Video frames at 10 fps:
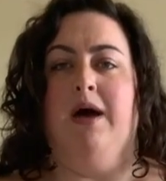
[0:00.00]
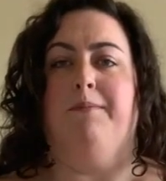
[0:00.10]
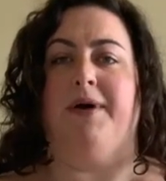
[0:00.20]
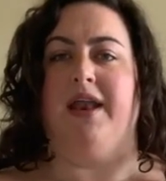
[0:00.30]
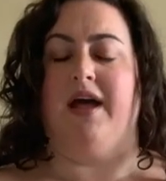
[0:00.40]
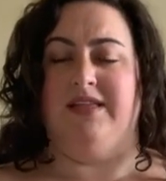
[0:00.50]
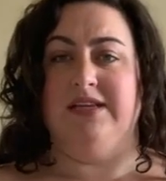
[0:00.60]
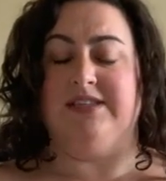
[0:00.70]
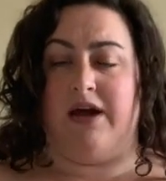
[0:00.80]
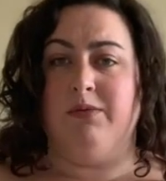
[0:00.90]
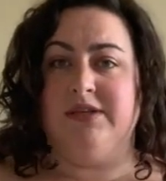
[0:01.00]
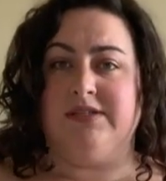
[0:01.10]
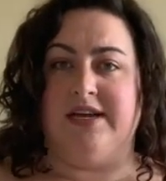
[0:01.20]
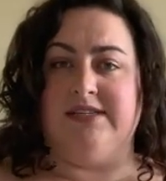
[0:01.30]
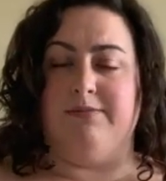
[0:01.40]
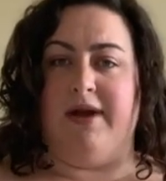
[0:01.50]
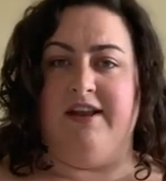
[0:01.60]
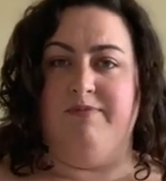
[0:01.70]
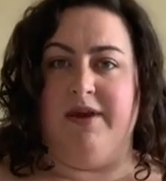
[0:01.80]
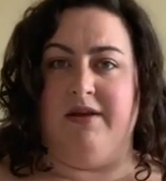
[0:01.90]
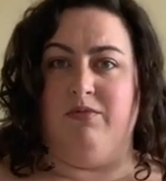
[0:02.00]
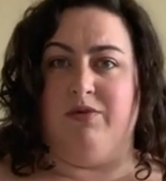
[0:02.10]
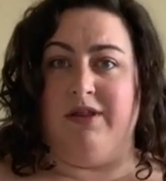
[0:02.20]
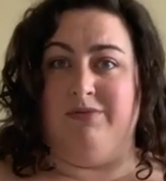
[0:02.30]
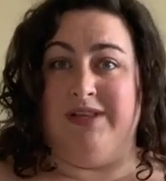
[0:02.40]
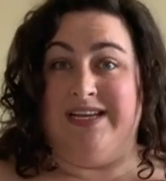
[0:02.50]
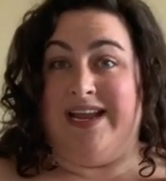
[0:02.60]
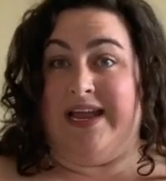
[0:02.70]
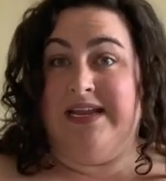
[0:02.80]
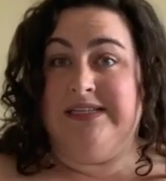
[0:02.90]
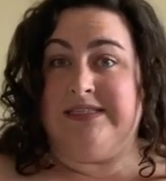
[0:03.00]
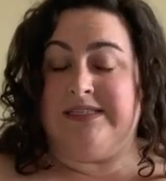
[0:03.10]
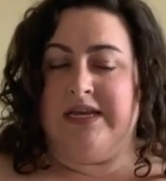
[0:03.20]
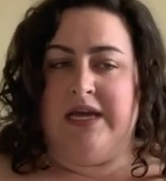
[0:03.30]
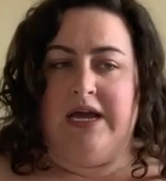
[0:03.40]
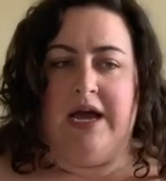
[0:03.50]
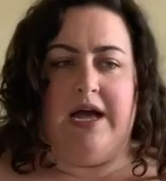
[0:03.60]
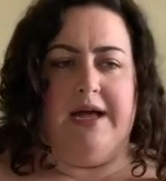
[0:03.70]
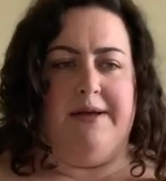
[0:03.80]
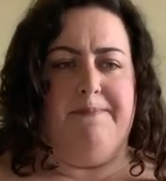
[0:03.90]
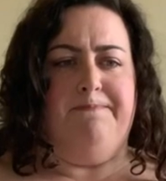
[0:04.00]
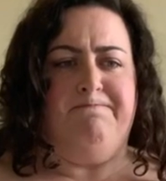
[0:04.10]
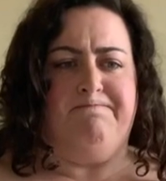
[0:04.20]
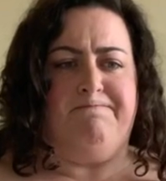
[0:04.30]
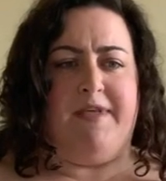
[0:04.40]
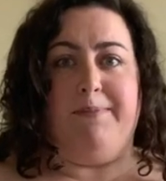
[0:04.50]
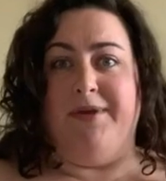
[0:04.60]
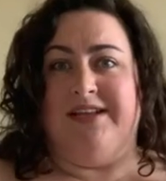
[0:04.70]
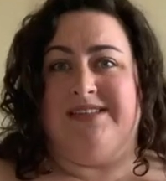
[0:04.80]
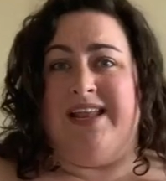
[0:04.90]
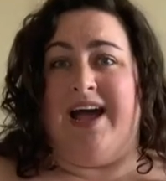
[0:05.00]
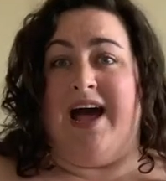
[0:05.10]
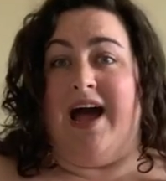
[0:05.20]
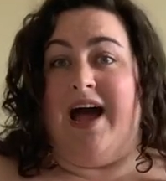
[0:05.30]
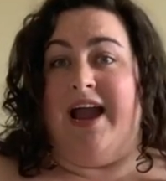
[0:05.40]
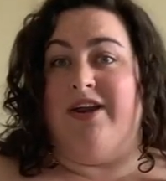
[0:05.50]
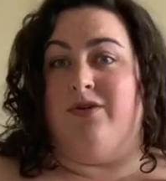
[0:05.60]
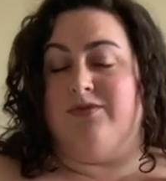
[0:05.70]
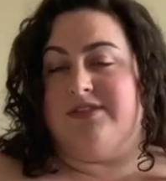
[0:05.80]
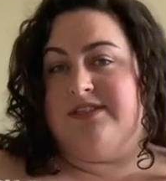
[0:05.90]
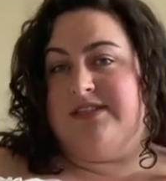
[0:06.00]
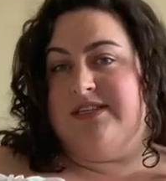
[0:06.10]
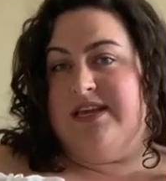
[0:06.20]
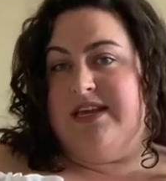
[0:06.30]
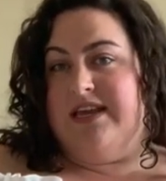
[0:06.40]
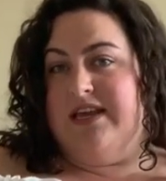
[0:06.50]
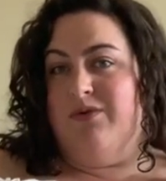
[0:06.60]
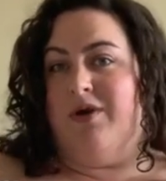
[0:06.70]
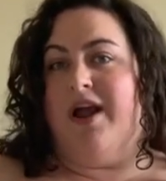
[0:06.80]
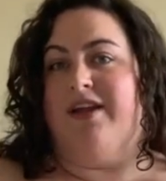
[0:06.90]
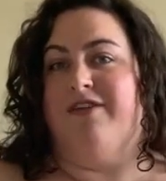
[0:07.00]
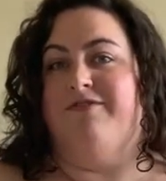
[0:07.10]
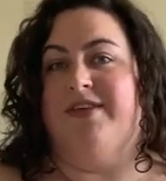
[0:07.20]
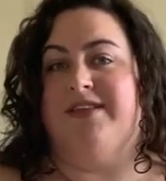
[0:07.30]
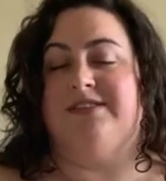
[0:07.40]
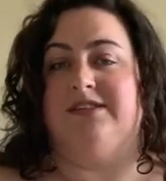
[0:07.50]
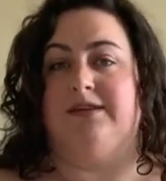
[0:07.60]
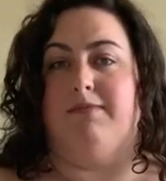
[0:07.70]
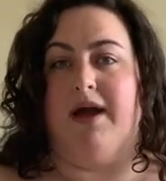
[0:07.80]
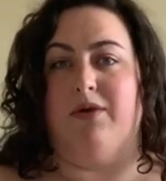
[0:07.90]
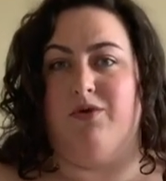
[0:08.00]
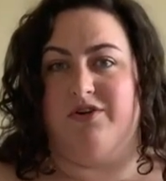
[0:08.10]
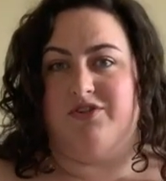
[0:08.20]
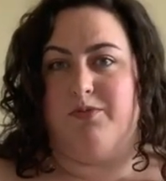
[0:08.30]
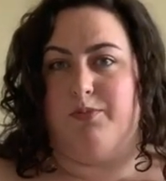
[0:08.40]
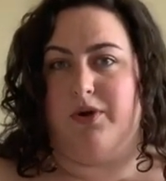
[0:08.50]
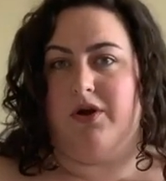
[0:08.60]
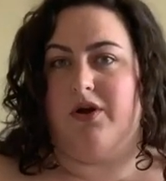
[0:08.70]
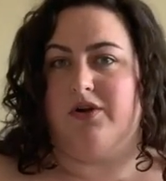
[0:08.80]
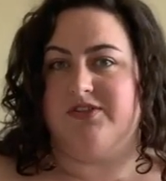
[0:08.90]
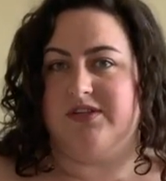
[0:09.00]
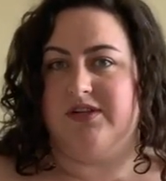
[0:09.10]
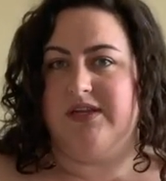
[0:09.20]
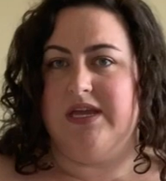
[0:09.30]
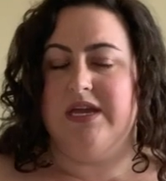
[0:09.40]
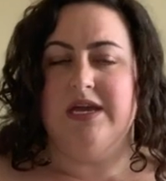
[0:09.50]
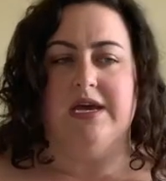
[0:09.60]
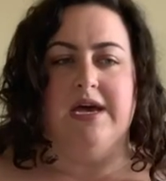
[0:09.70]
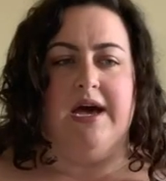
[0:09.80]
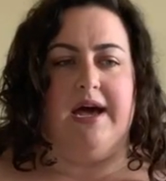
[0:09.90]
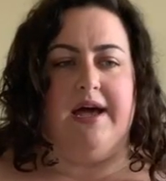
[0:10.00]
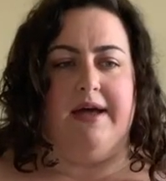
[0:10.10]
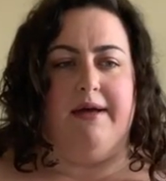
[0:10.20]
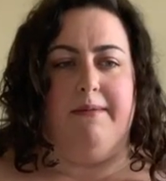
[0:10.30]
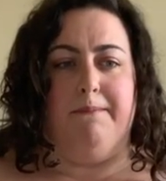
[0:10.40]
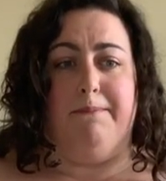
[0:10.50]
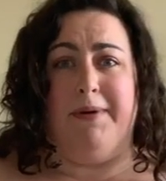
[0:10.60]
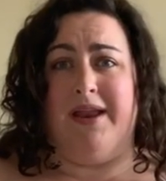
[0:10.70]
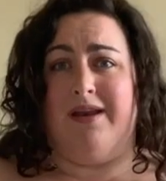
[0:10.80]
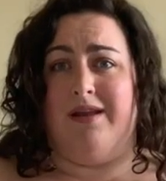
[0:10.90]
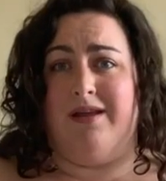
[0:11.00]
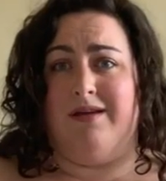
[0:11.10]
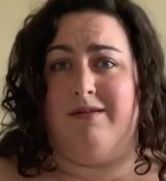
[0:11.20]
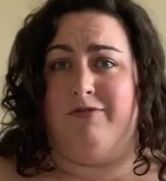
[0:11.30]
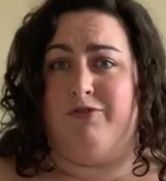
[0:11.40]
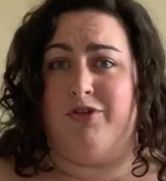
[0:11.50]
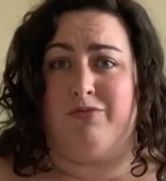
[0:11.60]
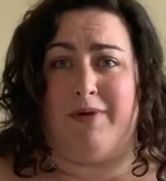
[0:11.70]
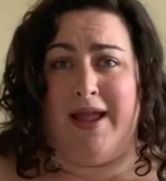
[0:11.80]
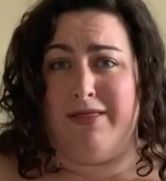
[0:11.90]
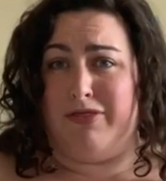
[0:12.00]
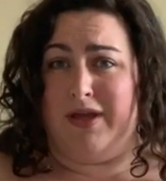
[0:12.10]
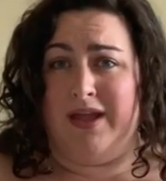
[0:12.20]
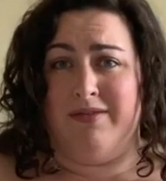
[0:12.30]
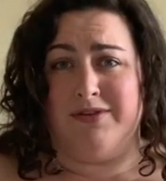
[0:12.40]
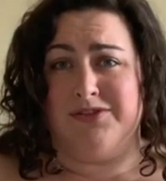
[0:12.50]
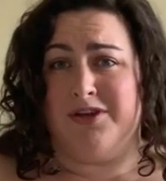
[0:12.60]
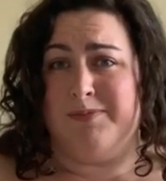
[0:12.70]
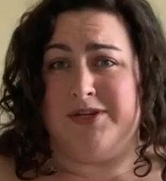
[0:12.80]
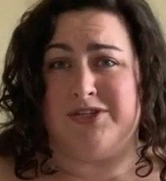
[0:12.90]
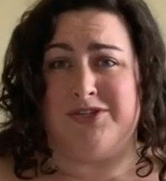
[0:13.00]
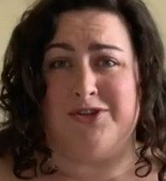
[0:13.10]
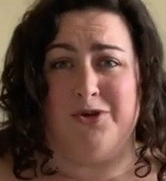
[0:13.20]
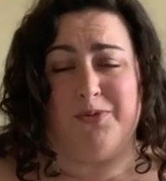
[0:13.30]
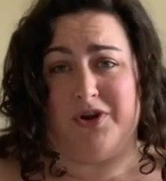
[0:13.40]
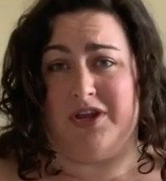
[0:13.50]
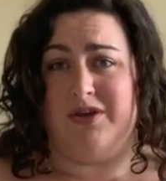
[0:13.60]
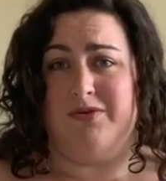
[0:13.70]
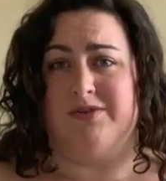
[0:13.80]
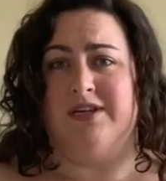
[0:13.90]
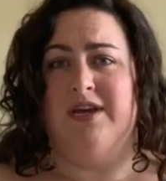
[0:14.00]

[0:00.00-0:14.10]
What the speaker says: But I think down one size, it might have been really, really nice. That being said, I don't see where I could fit this into my wardrobe personally, but for the right thing, this could be super cute.